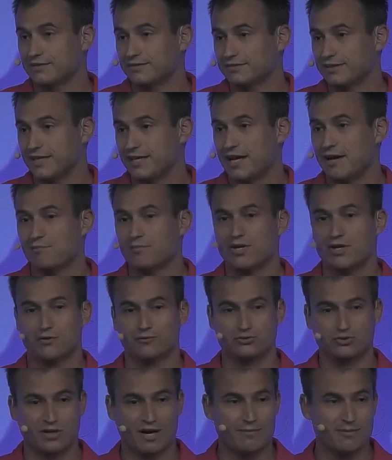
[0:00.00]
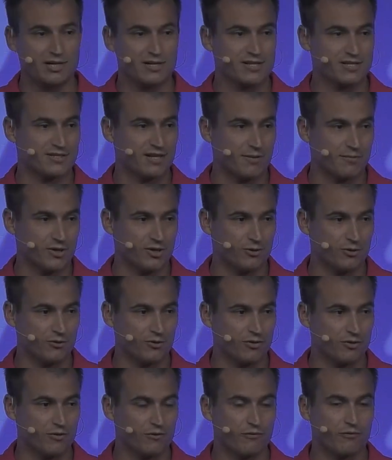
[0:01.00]
the number of travelers abroad
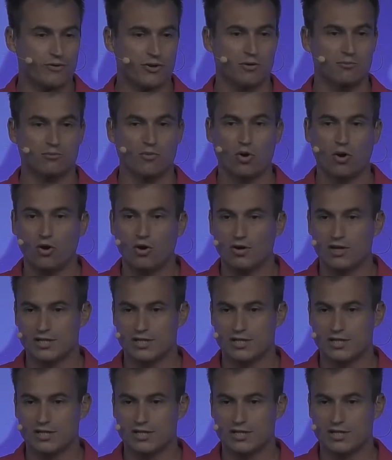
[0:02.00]
from all the